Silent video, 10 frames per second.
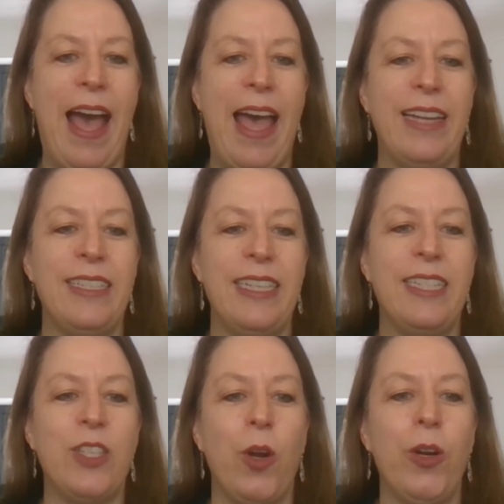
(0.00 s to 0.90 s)
And
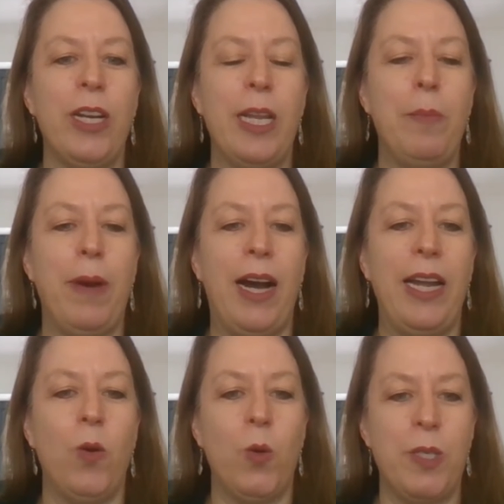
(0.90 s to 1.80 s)
it's only
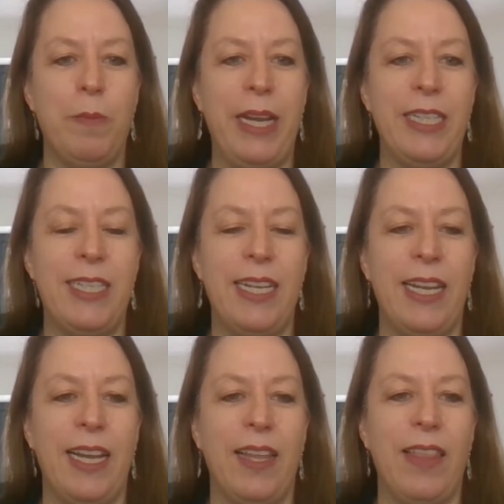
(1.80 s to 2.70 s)
by
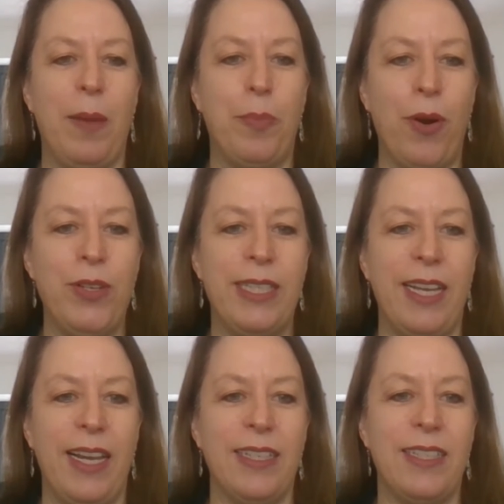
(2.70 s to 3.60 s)
automating that
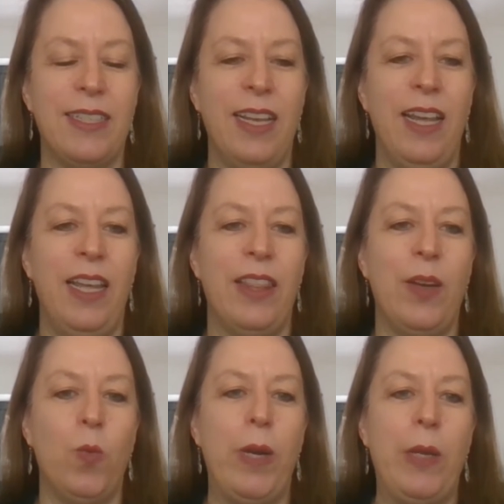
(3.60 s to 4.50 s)
process
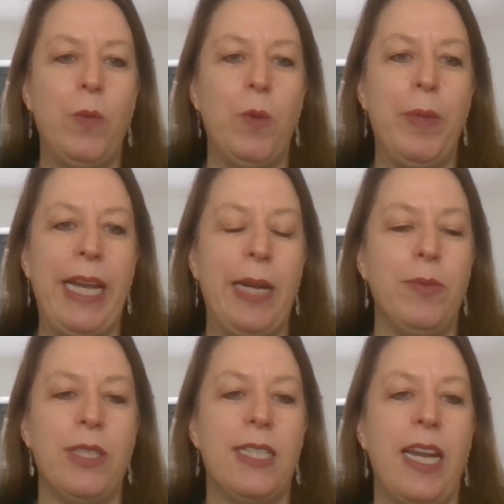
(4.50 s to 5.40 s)
that we will be
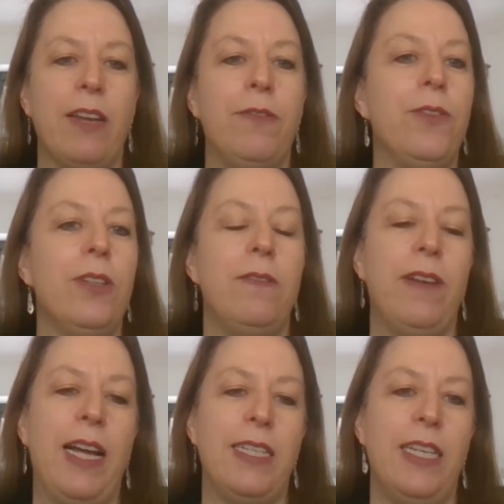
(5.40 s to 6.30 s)
able to take full
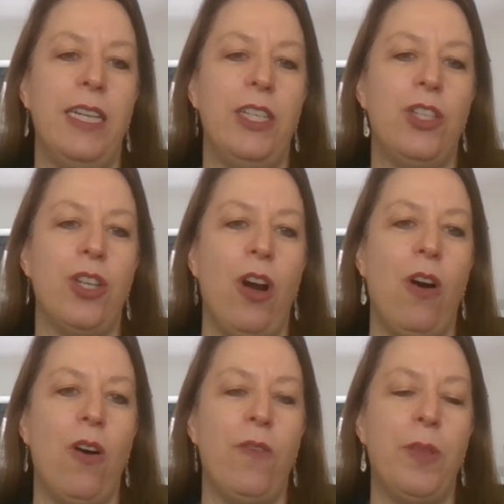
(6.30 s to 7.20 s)
advantage
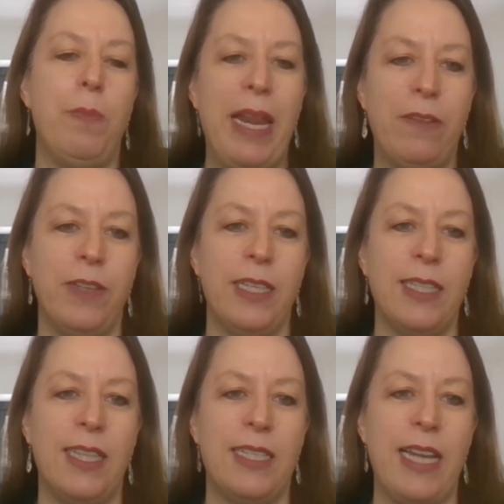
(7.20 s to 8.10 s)
of the
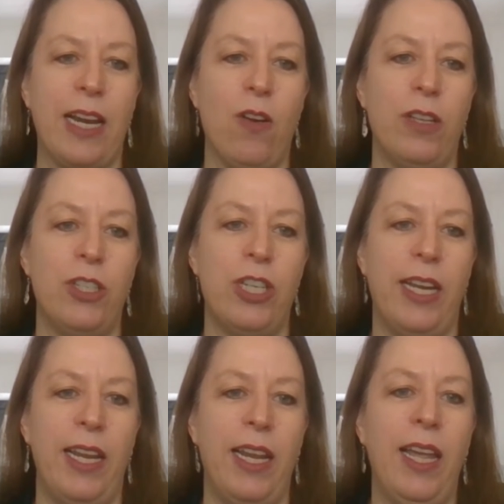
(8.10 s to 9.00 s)
benefits that
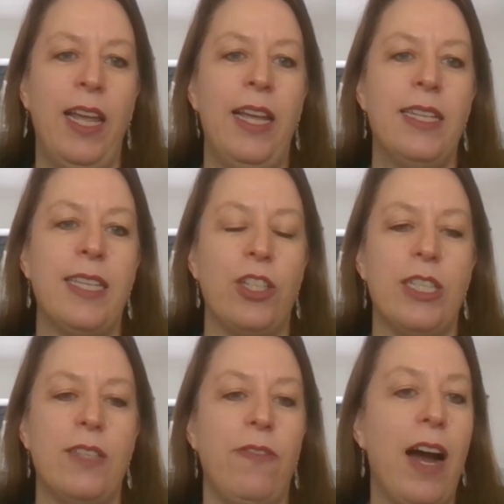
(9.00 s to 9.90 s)
technology such
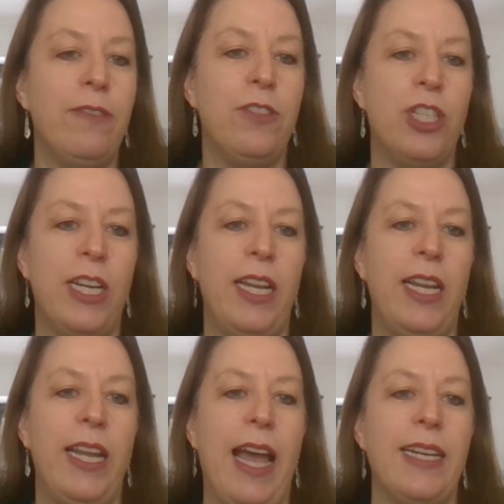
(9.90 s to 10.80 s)
as
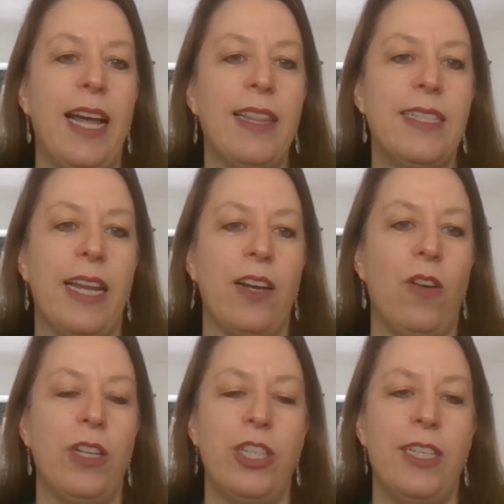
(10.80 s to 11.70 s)
5G and other
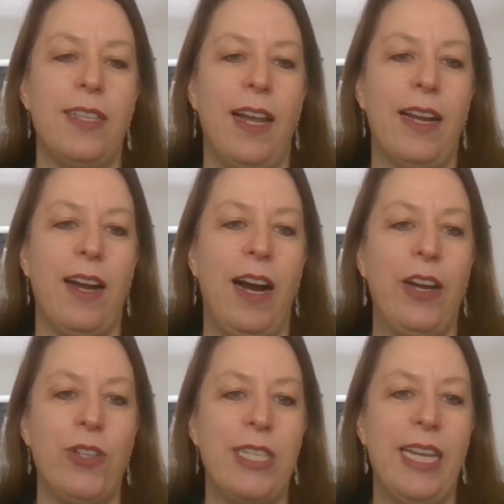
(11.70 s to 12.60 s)
technologies like
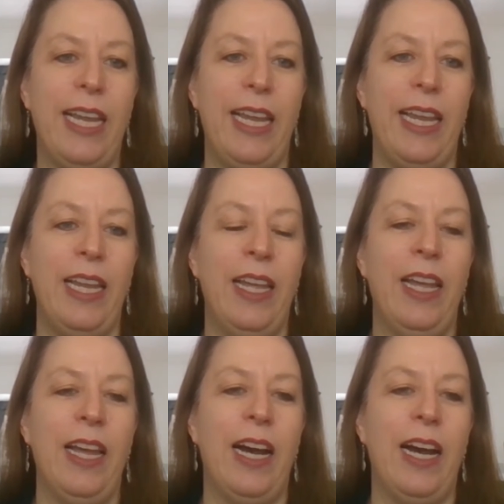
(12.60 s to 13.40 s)
IoT